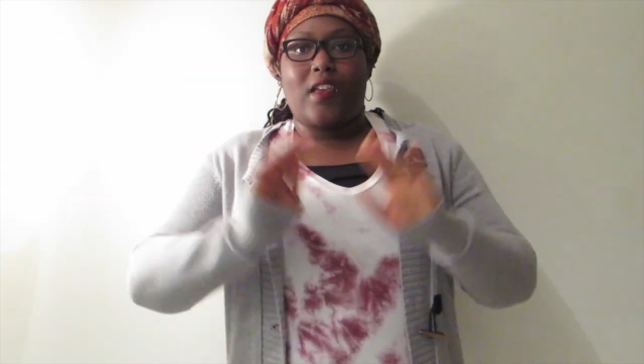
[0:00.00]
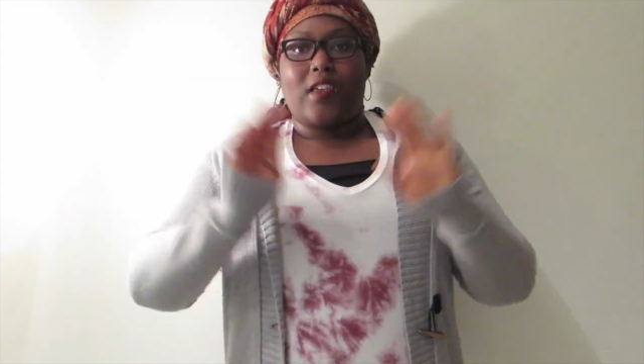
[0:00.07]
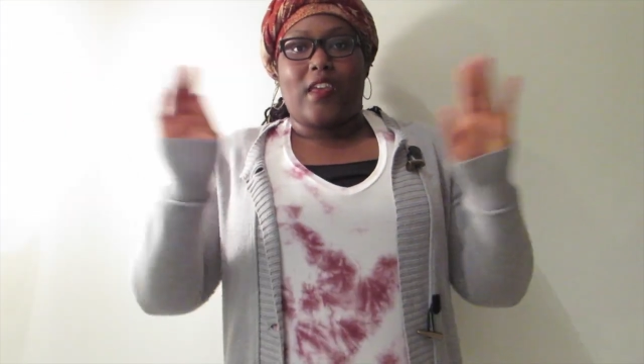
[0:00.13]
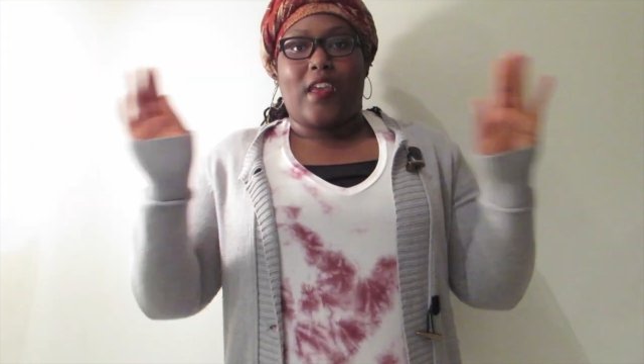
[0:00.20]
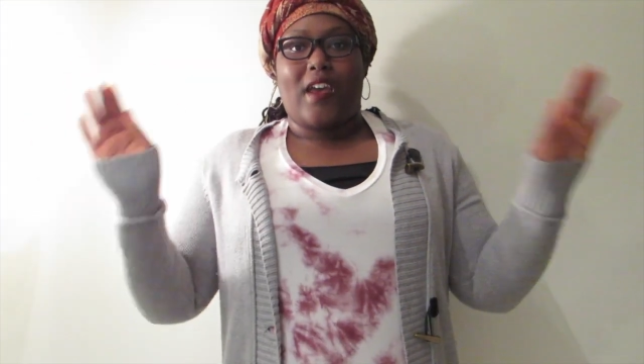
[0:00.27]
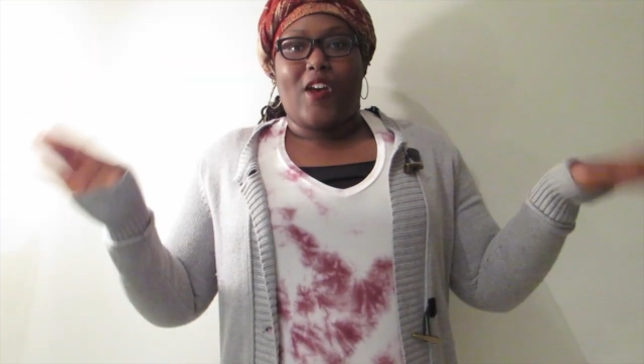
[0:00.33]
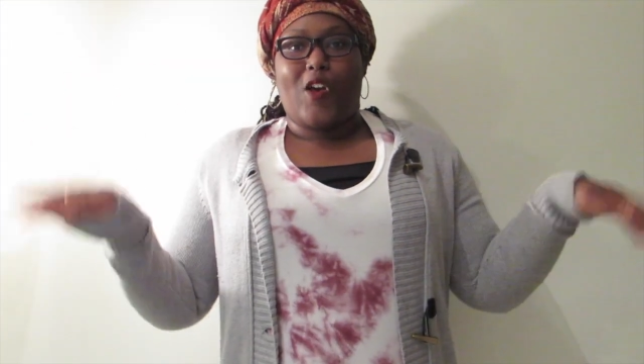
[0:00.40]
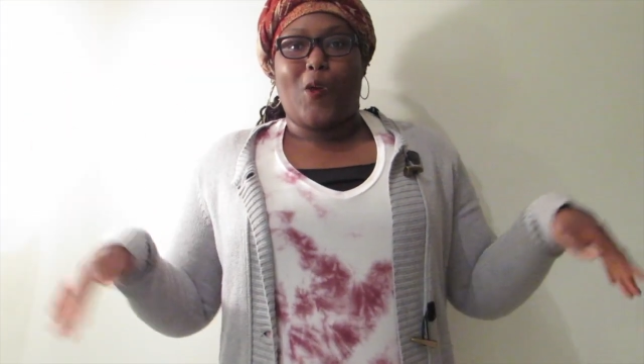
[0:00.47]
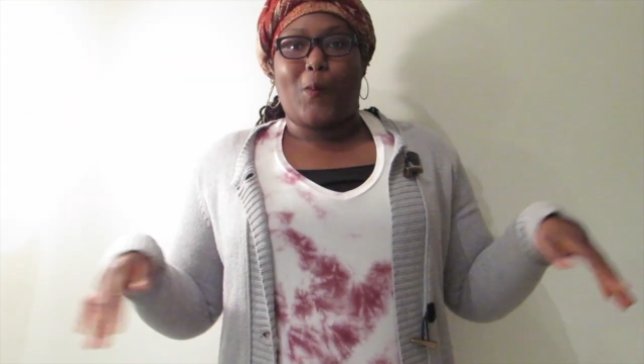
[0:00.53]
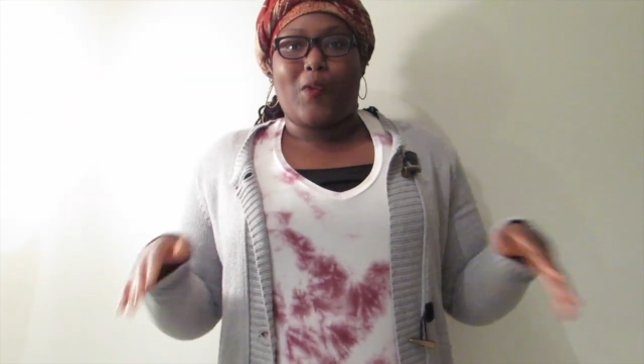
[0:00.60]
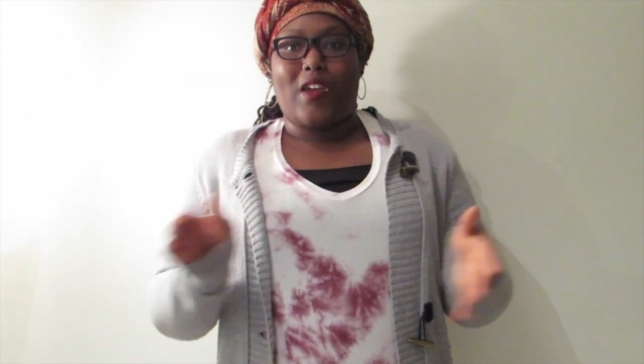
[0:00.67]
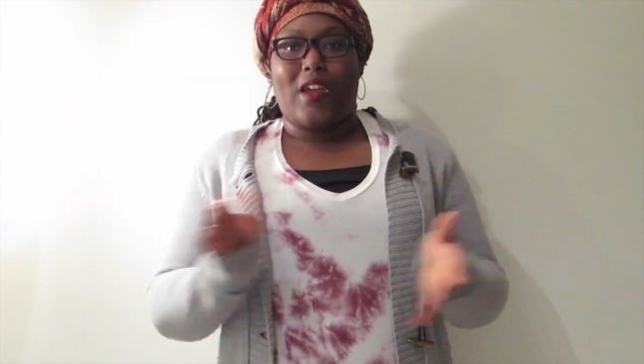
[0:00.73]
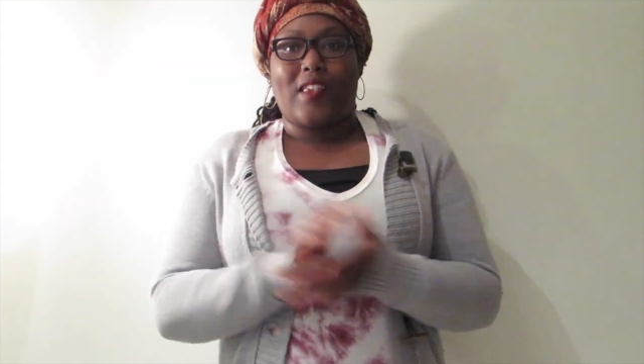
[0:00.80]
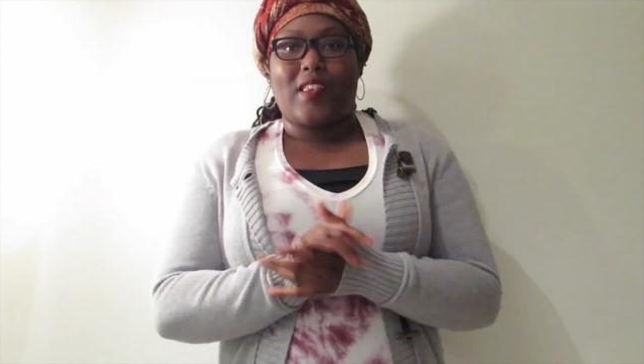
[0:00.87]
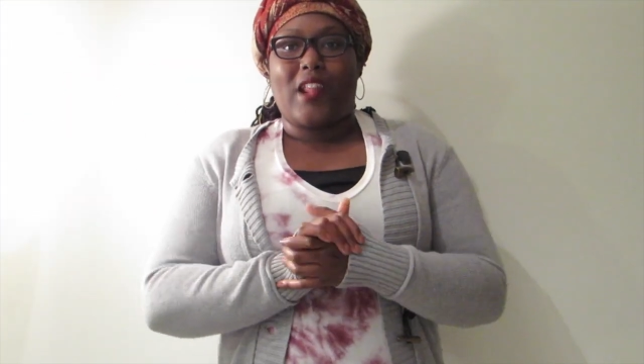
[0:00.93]
yeah, hope you
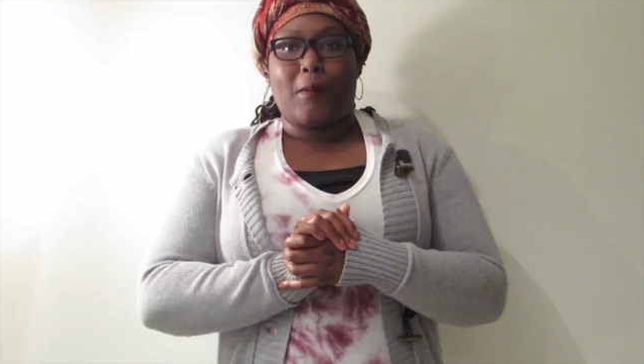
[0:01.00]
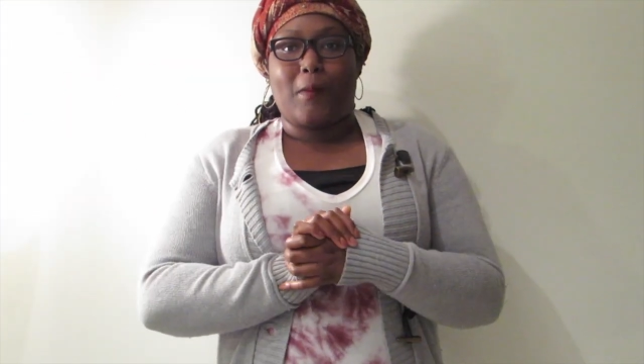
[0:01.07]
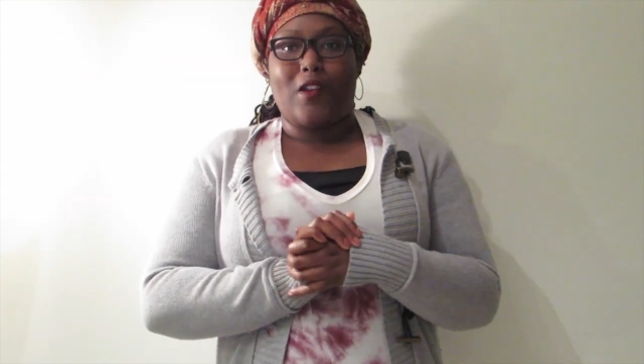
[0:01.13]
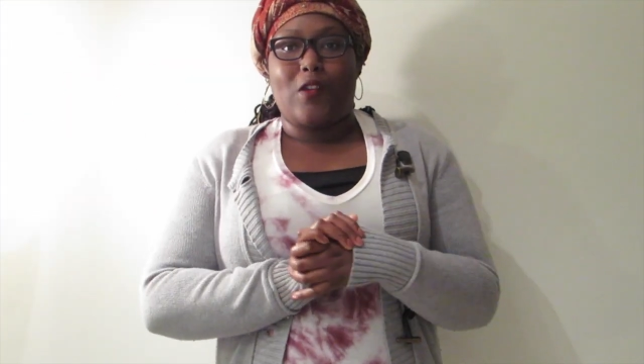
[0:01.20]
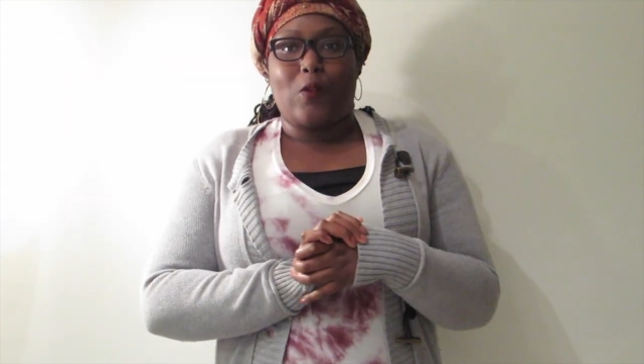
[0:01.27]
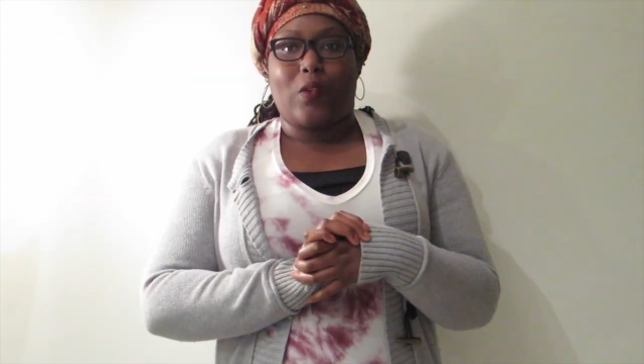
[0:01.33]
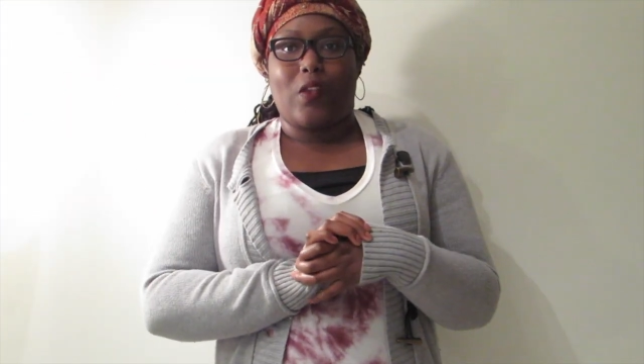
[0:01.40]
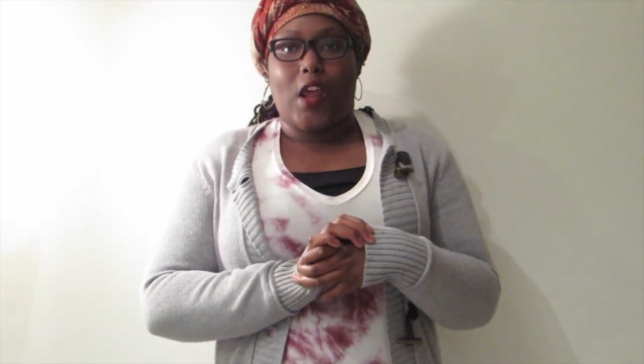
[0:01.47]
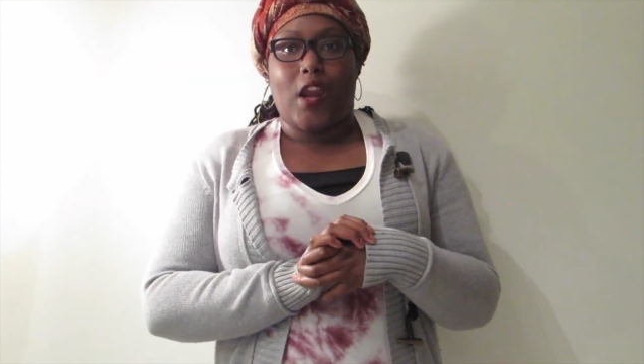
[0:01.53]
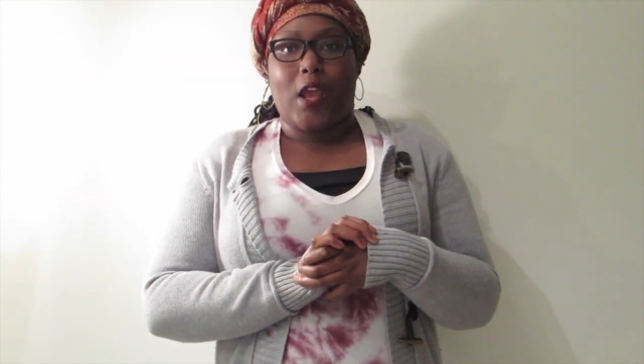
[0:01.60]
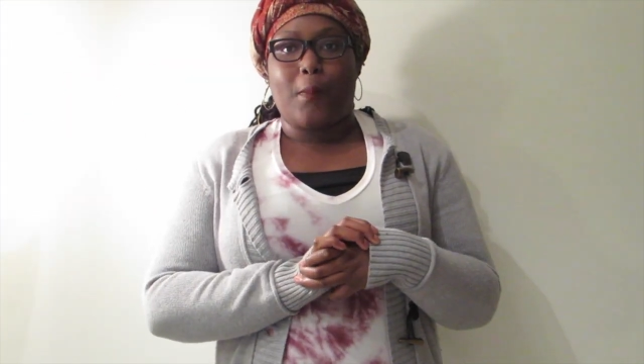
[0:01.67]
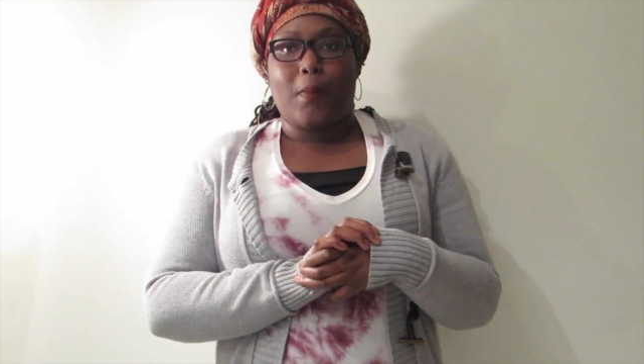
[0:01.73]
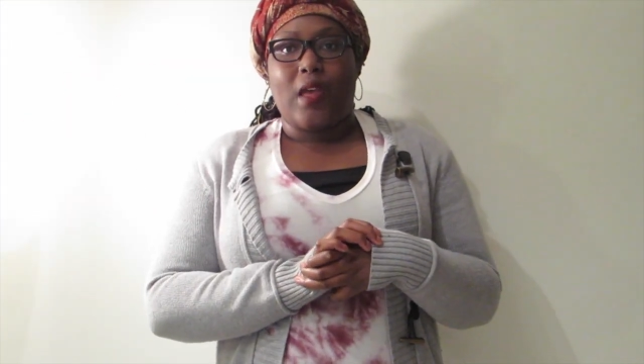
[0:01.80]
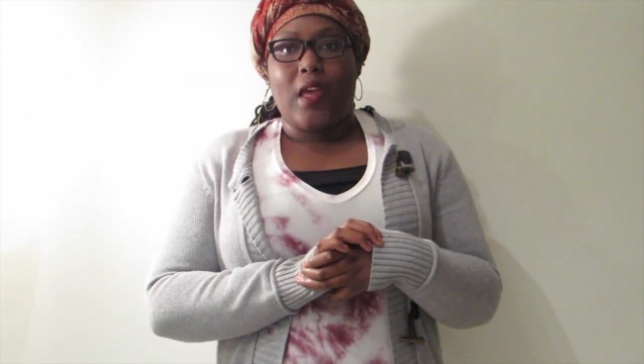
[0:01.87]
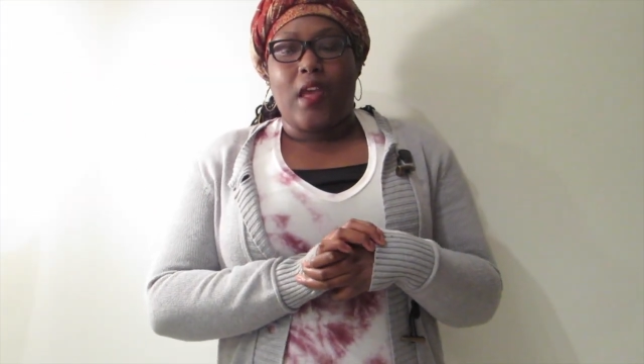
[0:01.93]
guys like my new
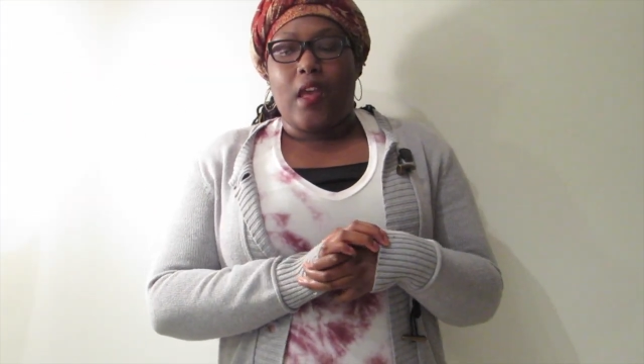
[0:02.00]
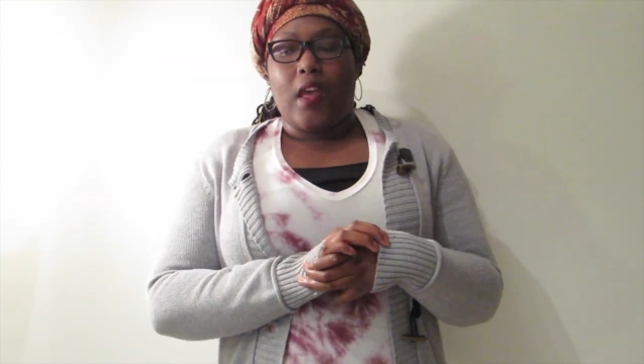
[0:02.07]
setup.